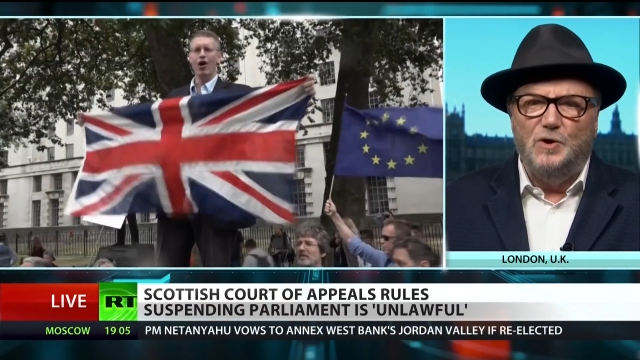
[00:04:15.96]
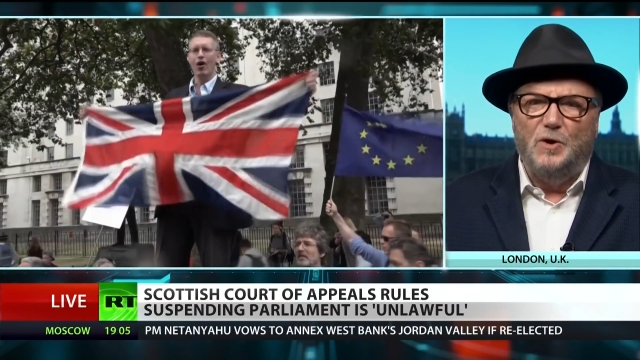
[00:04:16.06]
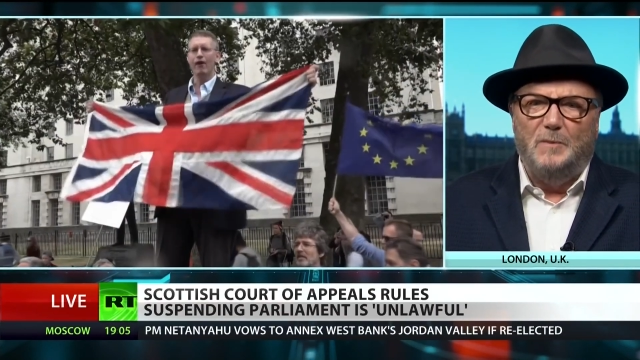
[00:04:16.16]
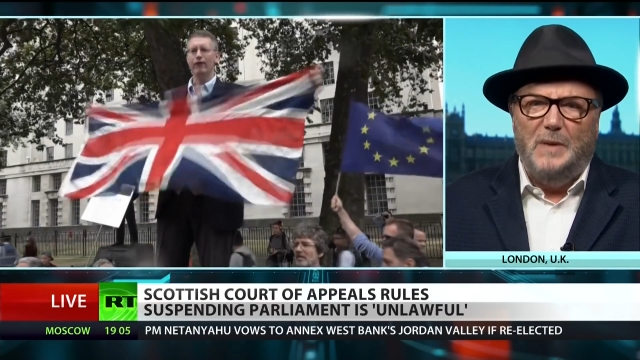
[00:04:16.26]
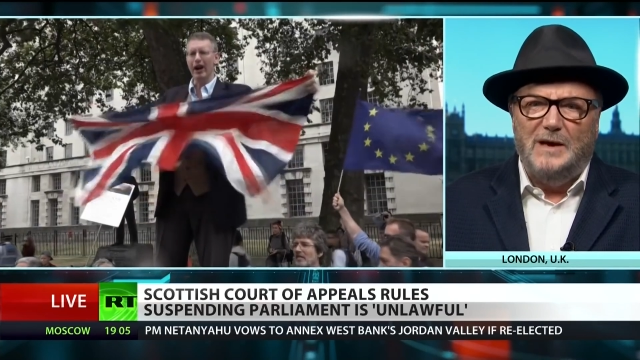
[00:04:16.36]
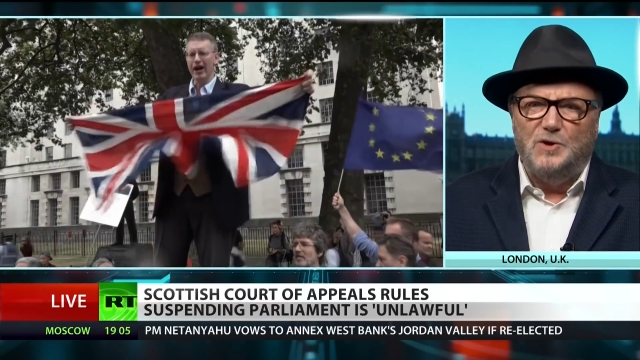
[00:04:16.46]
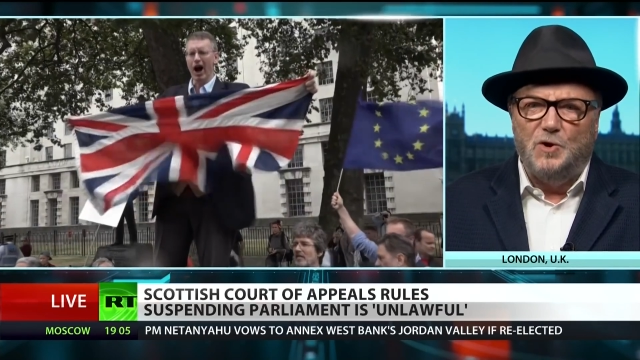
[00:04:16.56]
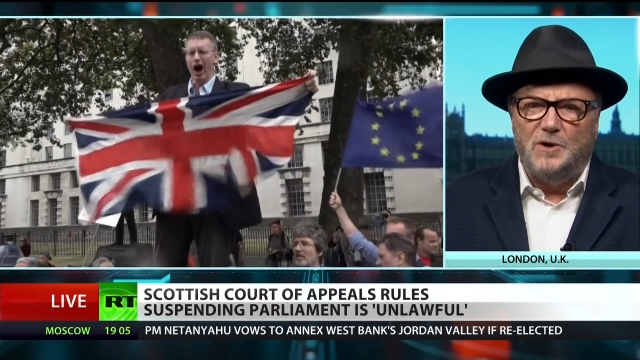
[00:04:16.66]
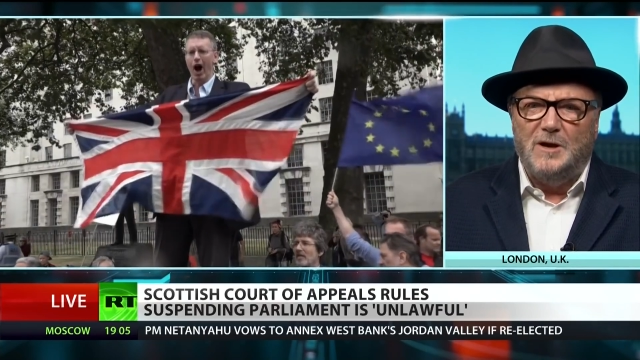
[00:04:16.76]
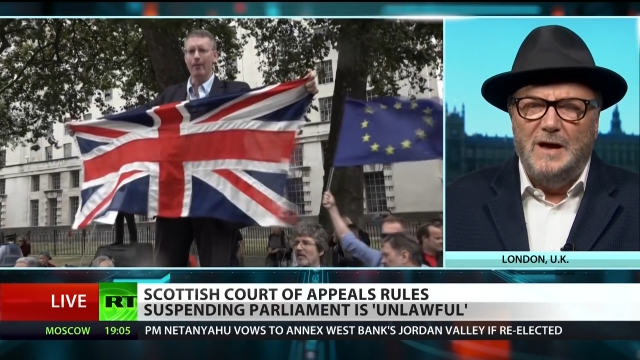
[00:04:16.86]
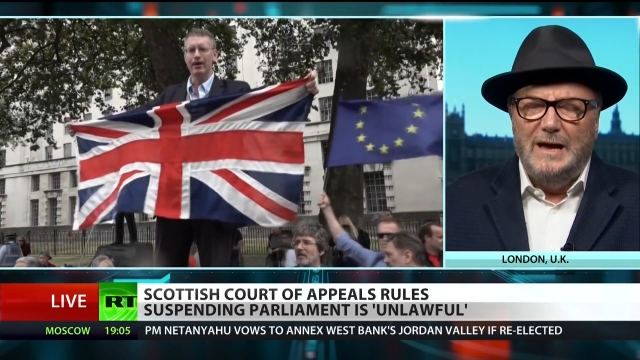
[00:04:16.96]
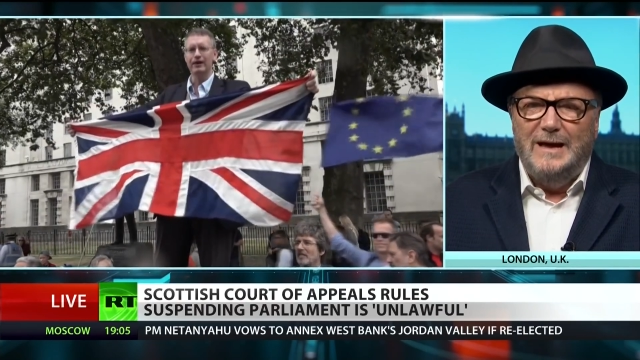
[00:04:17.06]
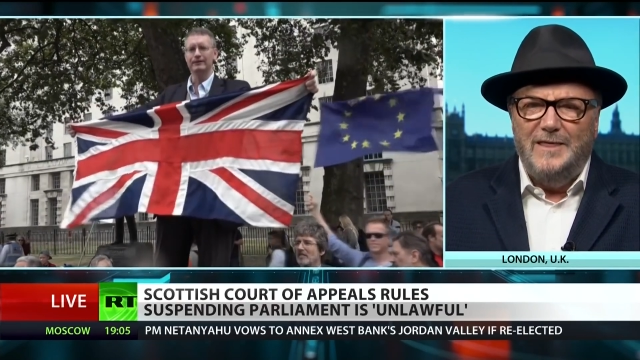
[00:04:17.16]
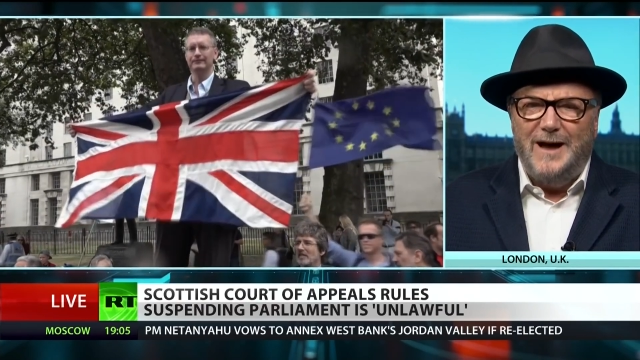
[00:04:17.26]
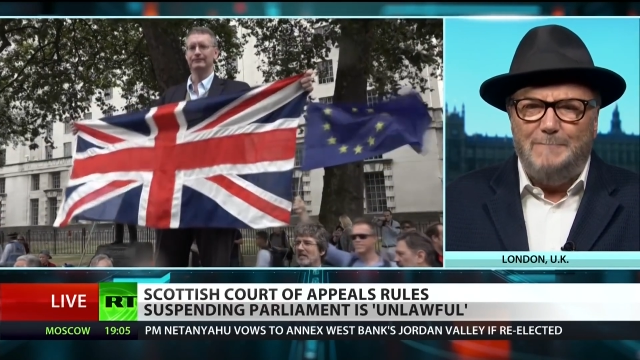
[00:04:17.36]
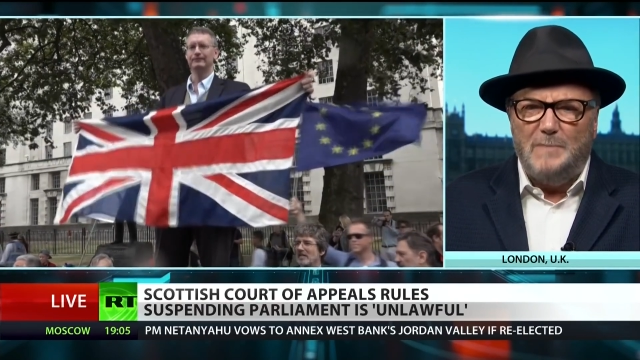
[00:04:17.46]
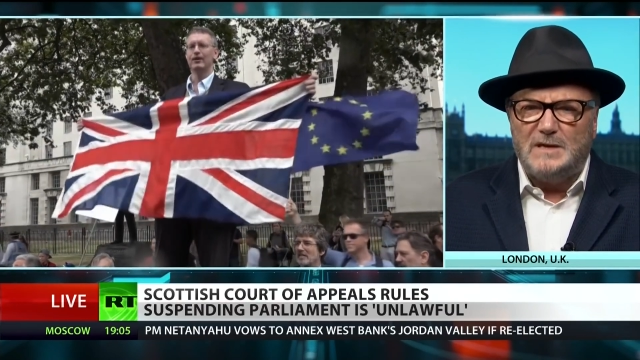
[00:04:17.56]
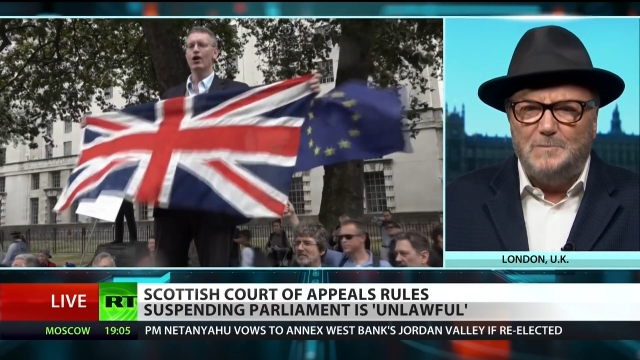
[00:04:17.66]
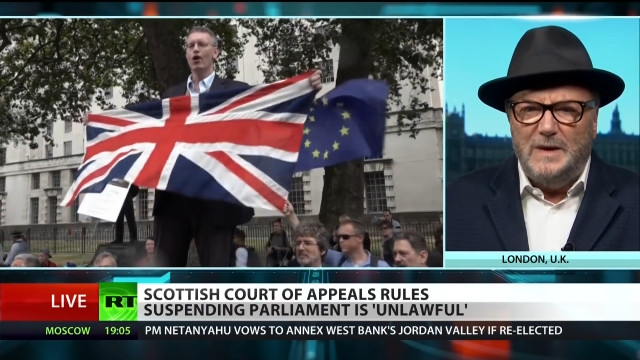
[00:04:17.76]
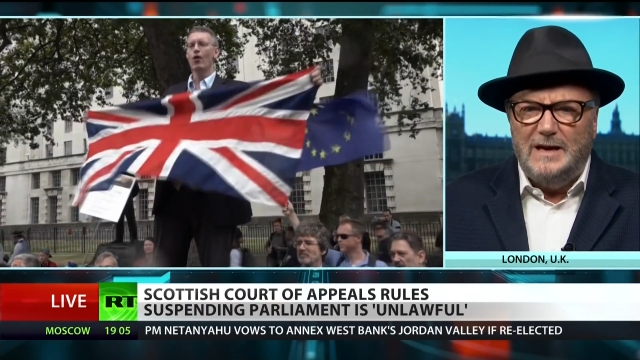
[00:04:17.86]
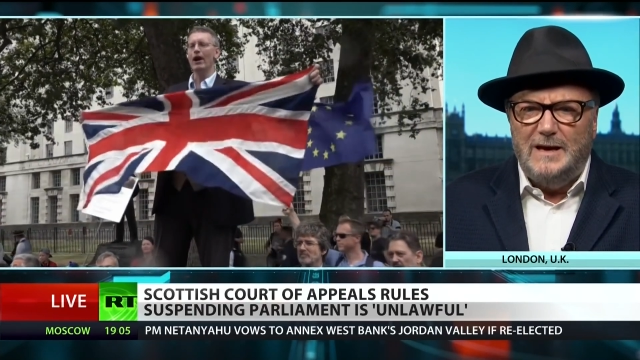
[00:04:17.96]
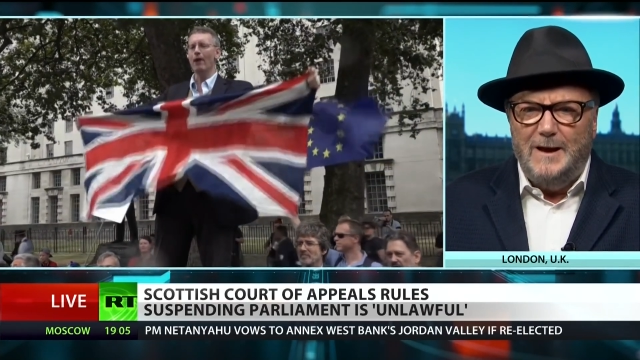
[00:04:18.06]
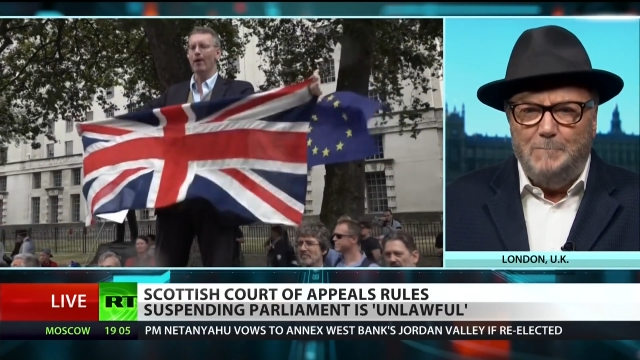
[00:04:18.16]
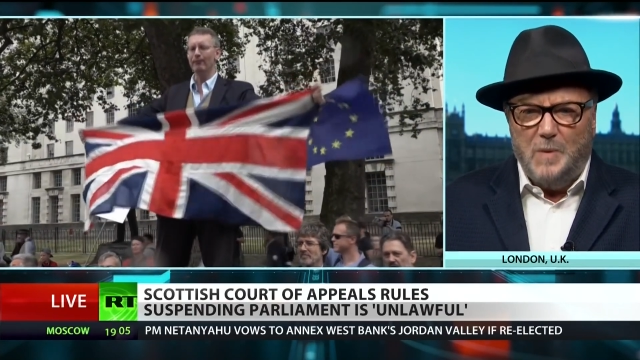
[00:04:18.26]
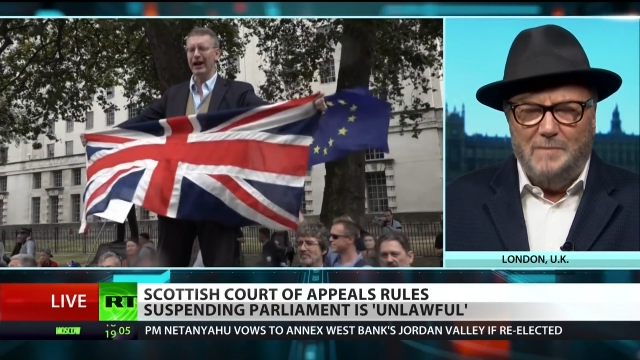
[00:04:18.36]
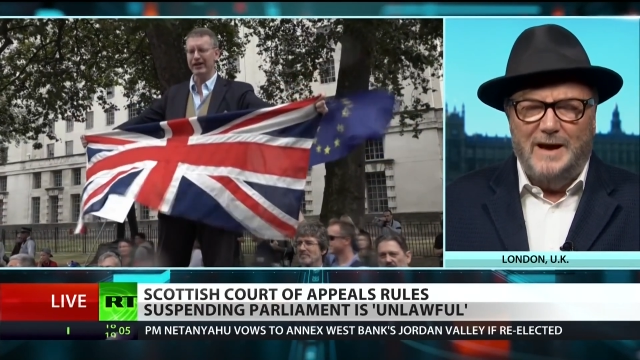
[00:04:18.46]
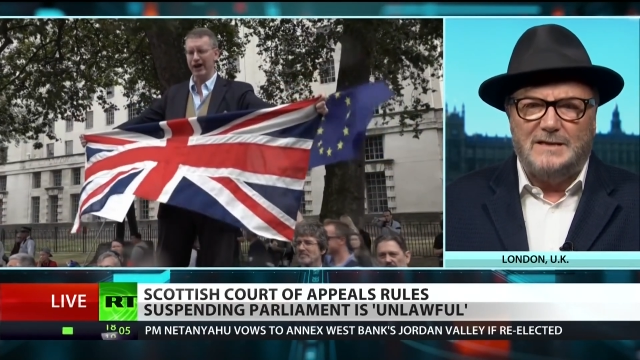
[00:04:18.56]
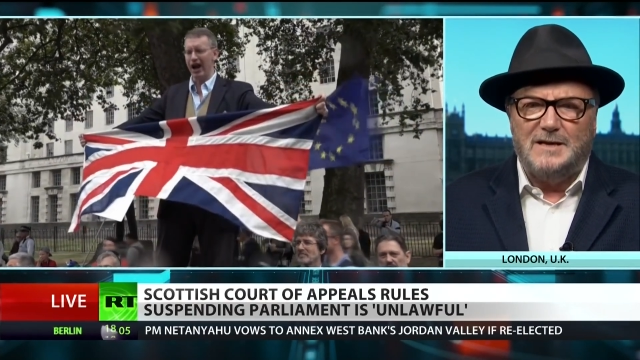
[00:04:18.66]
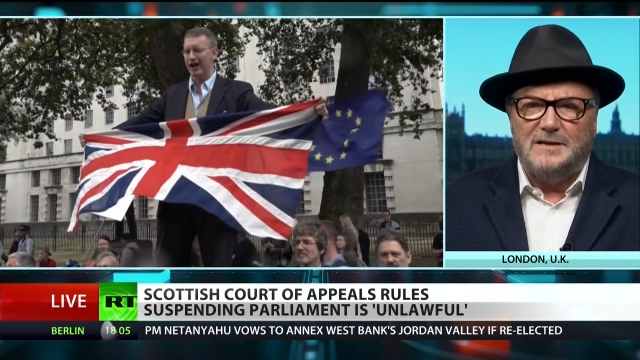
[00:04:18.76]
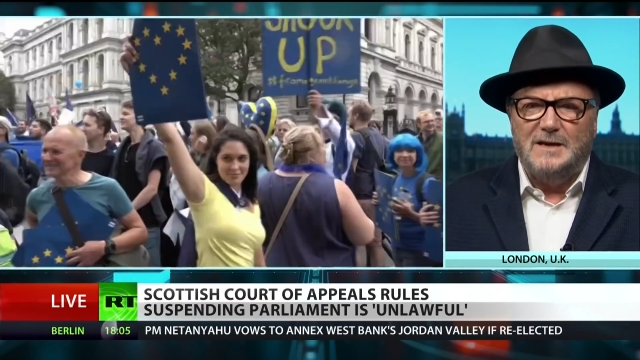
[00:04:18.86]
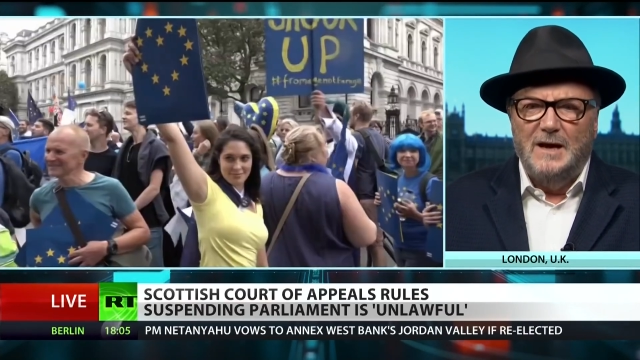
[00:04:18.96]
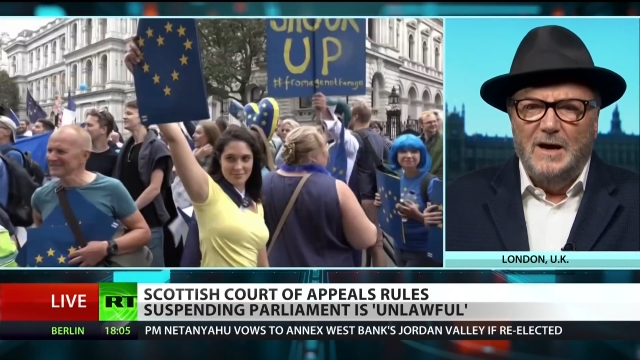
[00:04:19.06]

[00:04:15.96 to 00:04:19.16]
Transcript: the European Union, and that must be implemented.